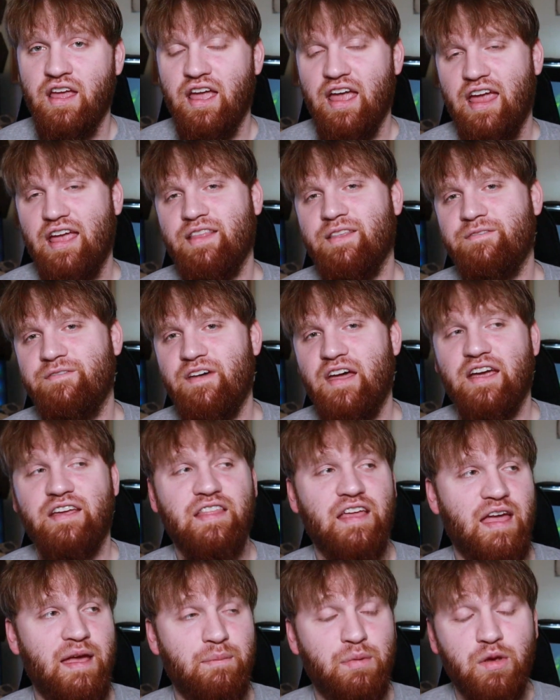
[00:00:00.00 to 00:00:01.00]
And the fact
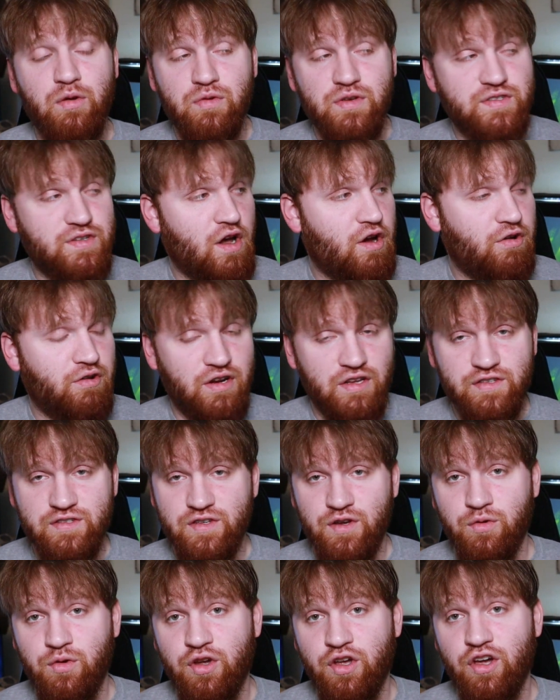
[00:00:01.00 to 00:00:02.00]
that Emby was already
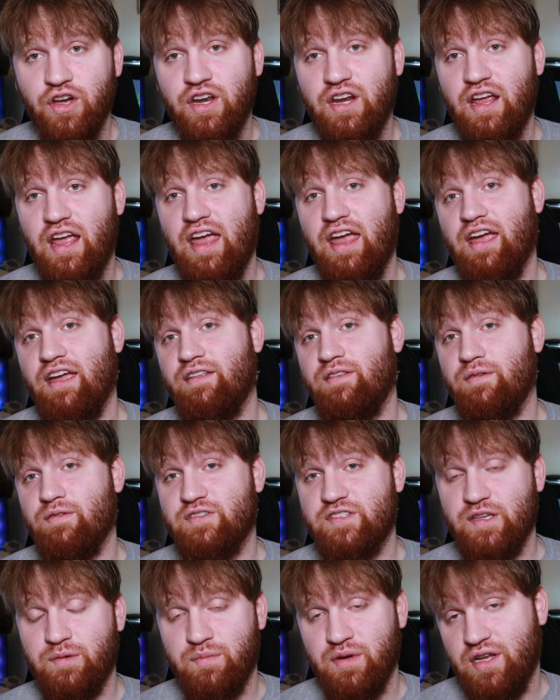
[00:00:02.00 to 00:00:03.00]
so good, and
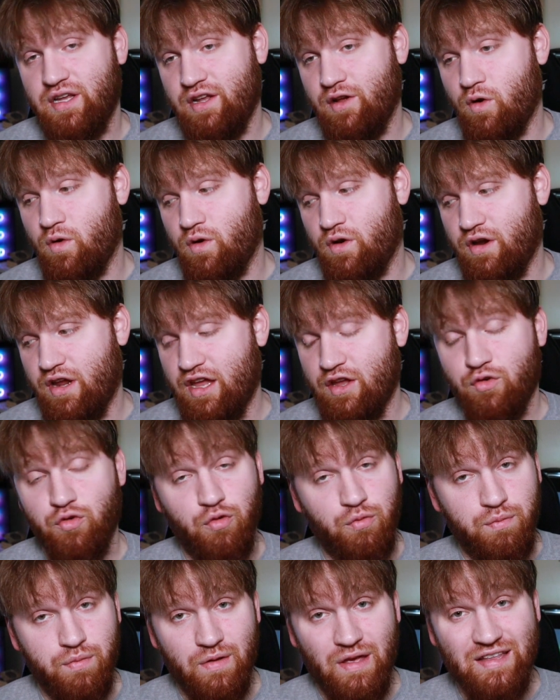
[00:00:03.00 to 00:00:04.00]
somebody or a
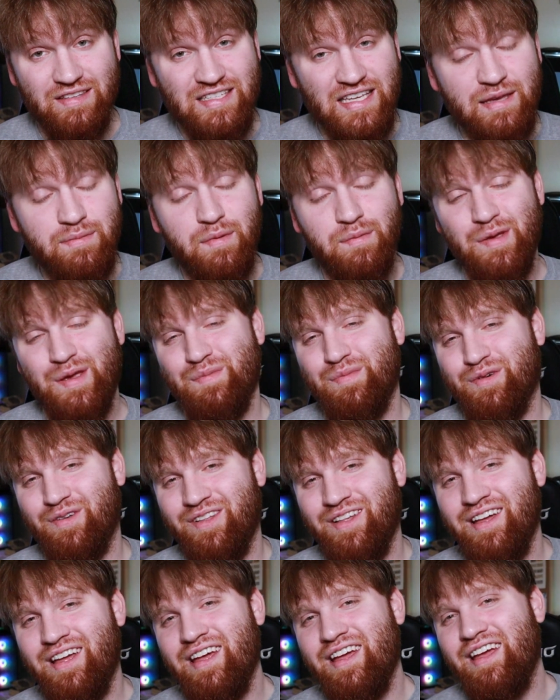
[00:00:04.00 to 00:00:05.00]
group, a team of people,
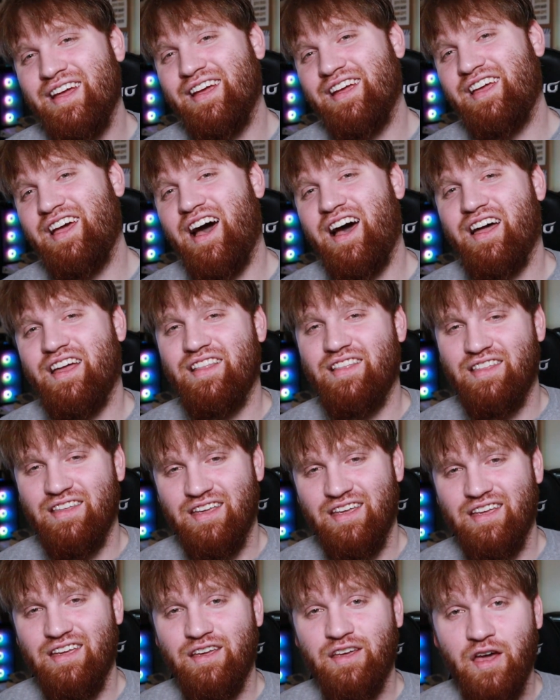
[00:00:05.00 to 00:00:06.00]
got
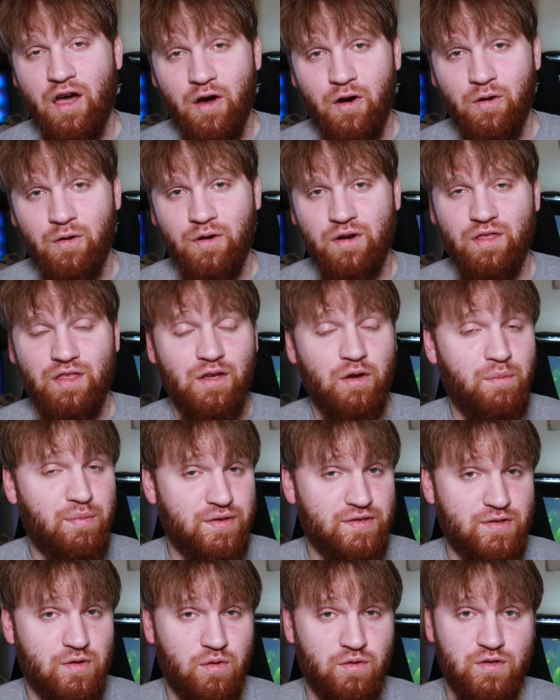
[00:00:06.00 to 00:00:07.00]
the code, the open
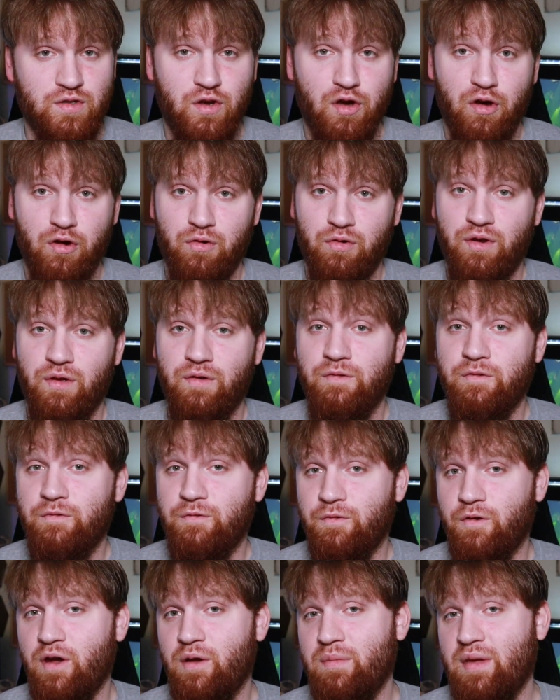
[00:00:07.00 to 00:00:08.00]
source code
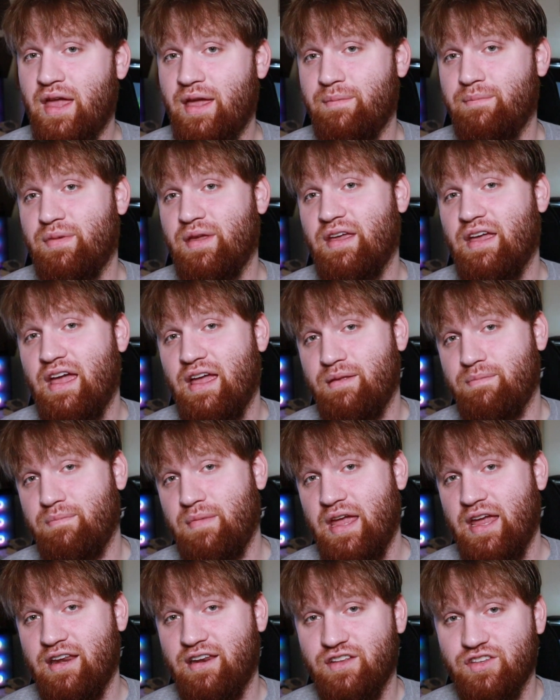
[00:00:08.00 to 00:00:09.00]
from Emby and
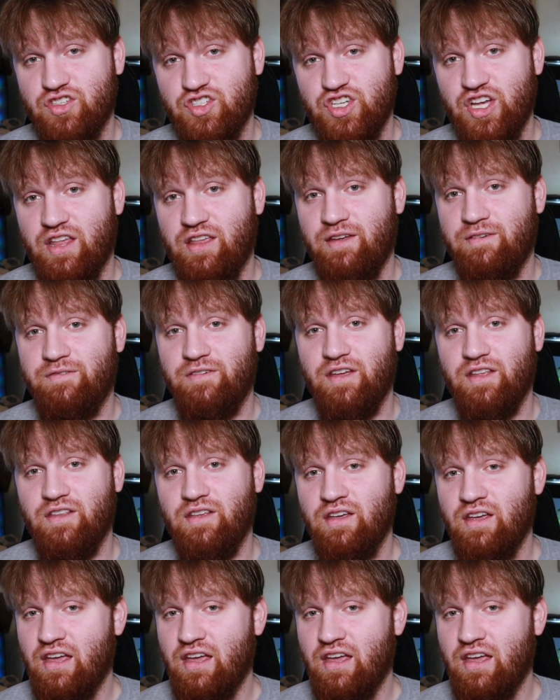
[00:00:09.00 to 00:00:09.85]
made Jellyfin.